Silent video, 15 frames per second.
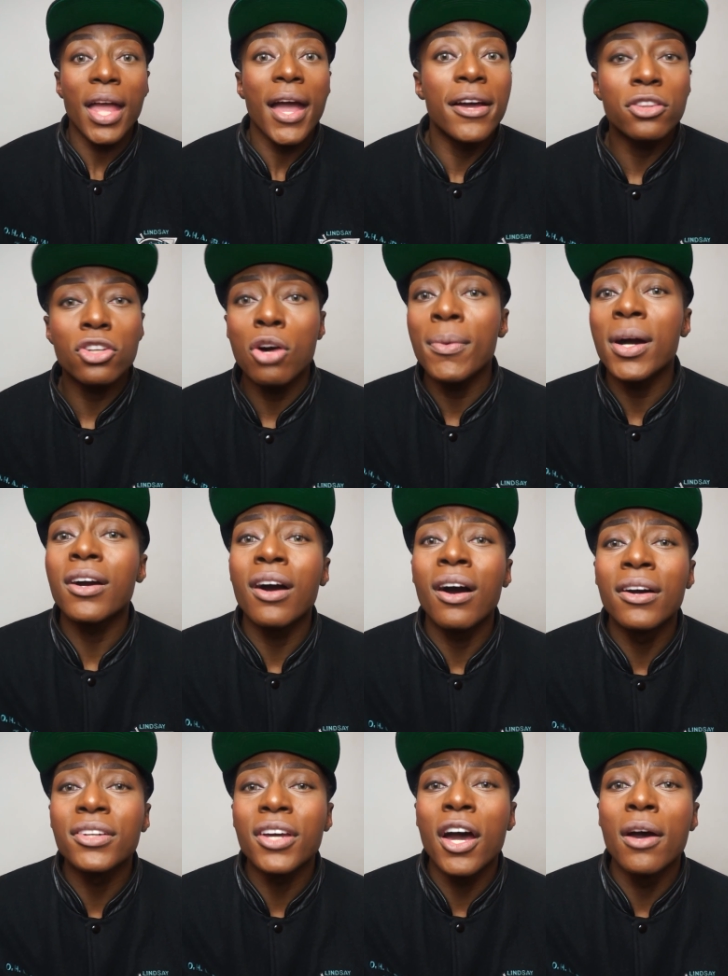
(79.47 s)
And oh my
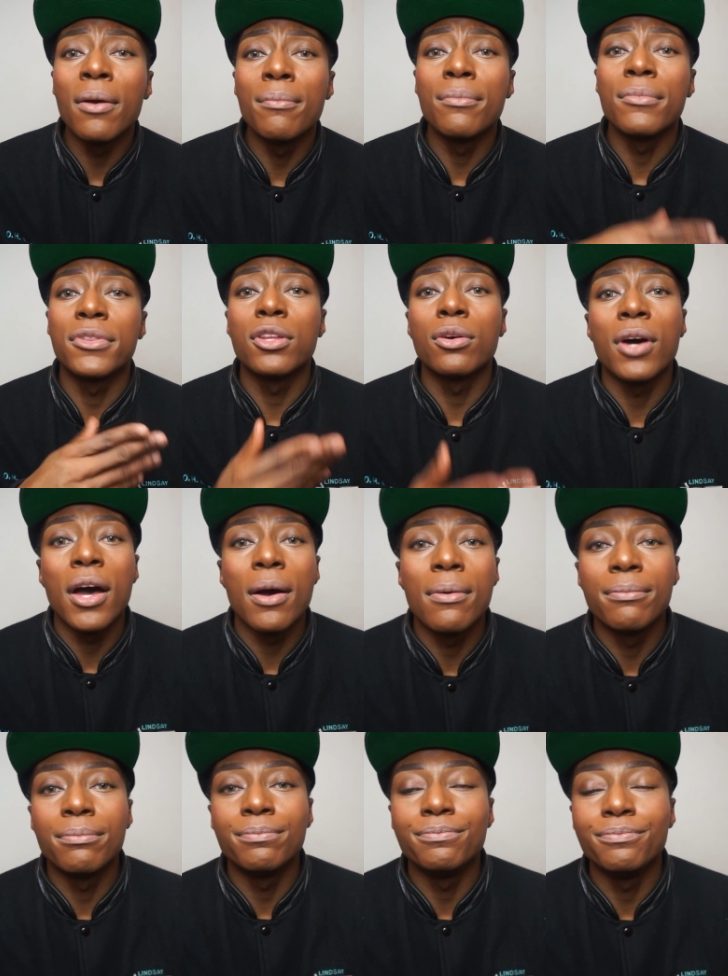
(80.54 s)
god, um, the
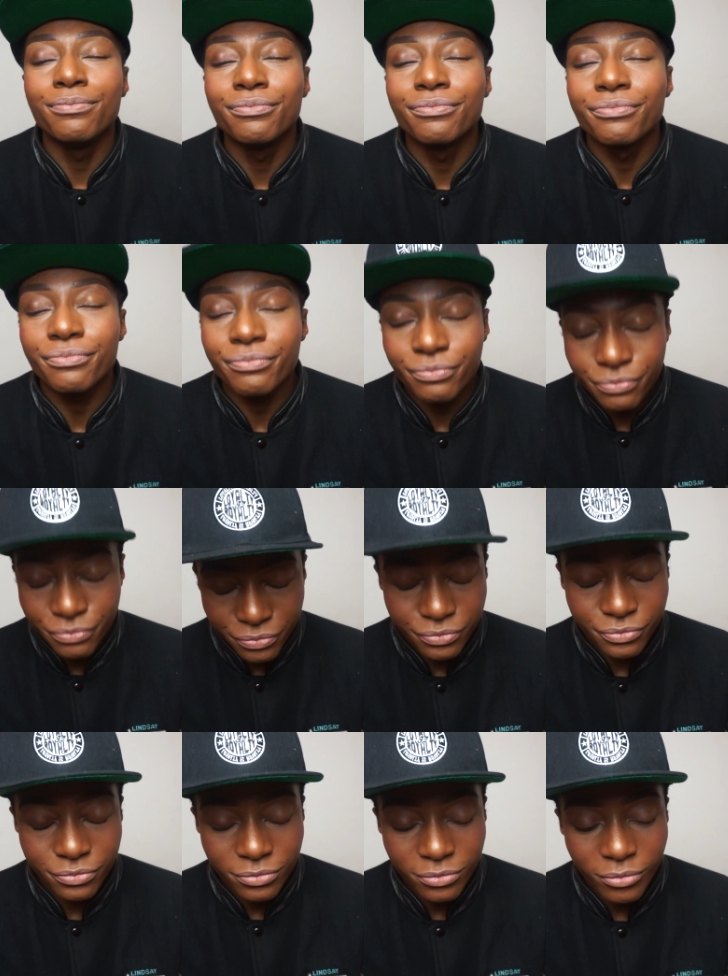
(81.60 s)
um,
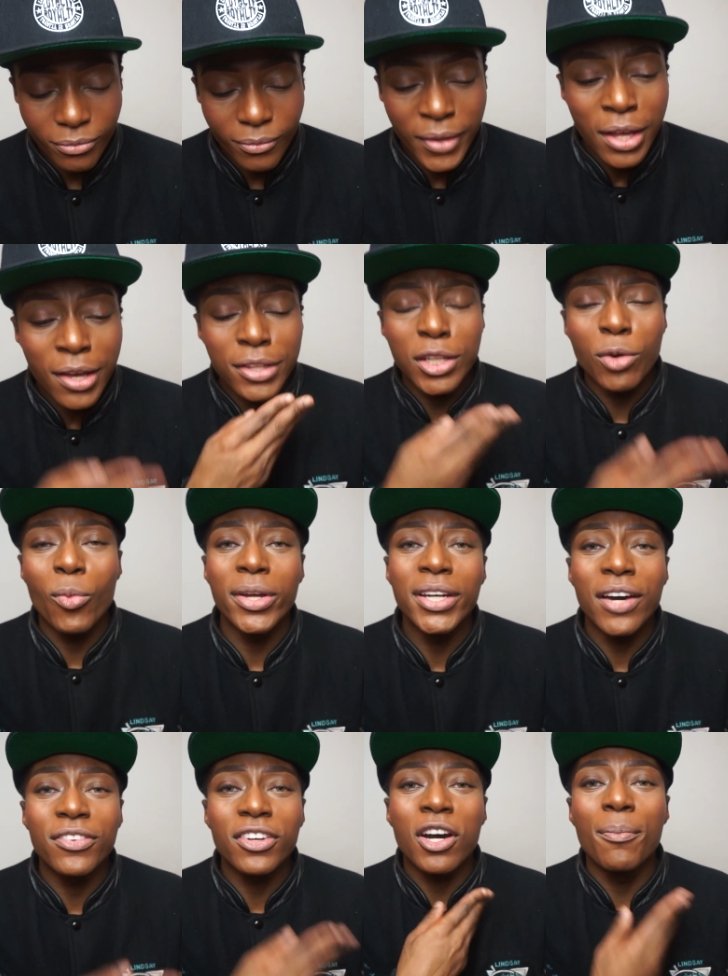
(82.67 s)
the winner
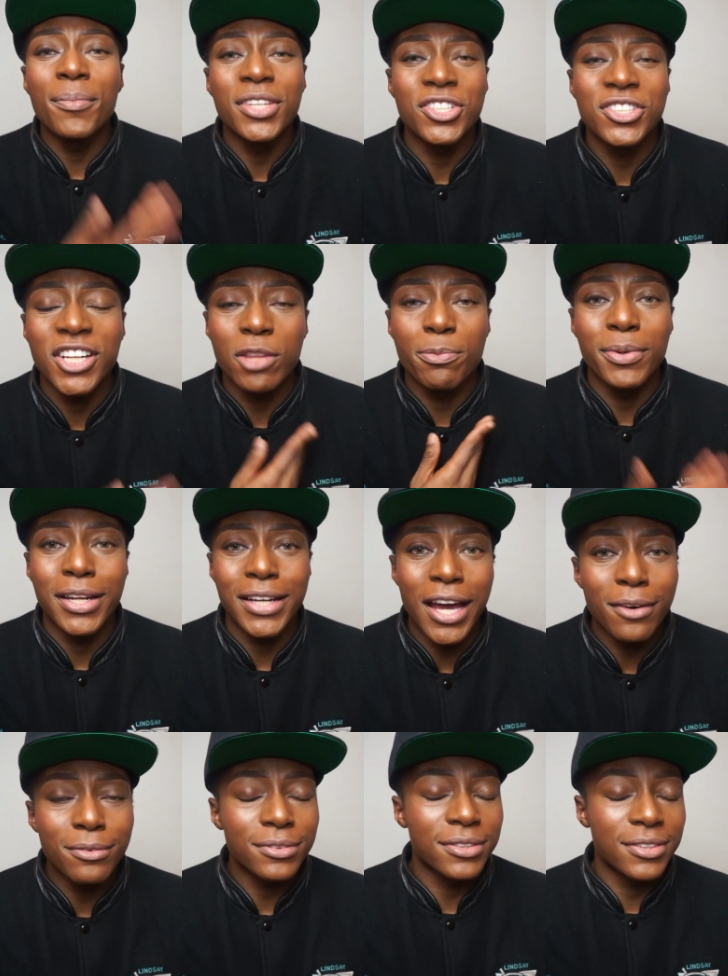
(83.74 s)
of the competition has been
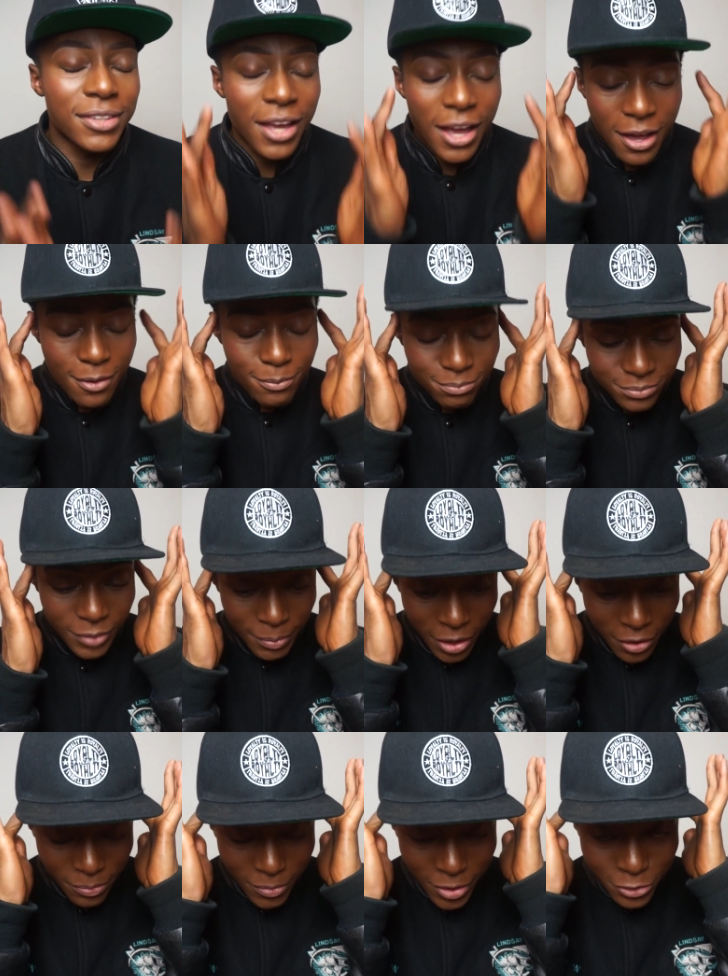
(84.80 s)
announced. Um, I
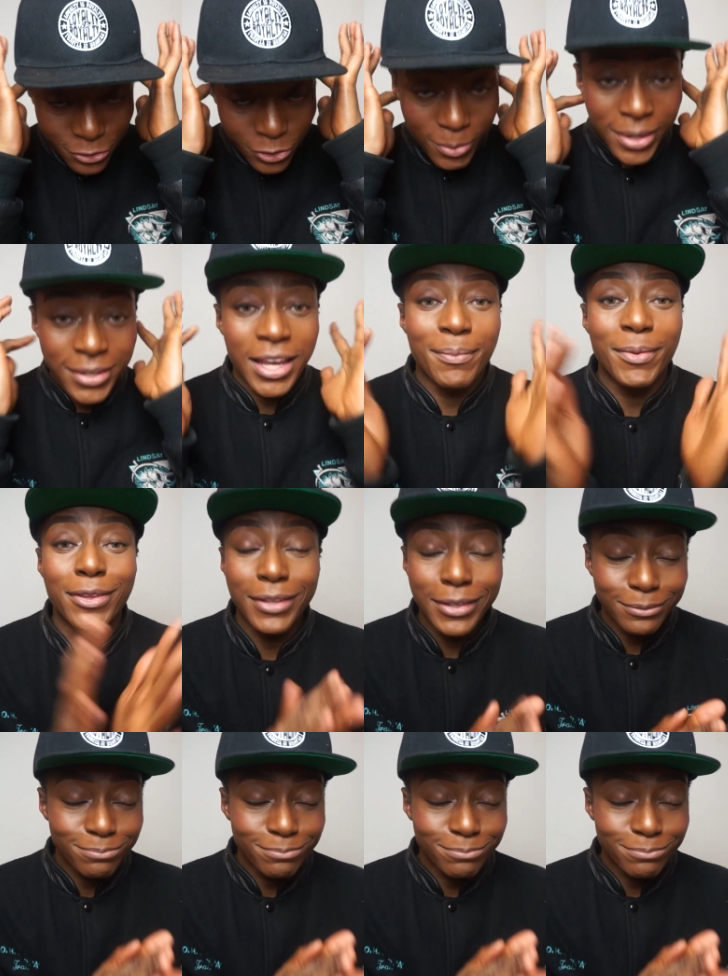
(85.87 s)
might not sure what her name is,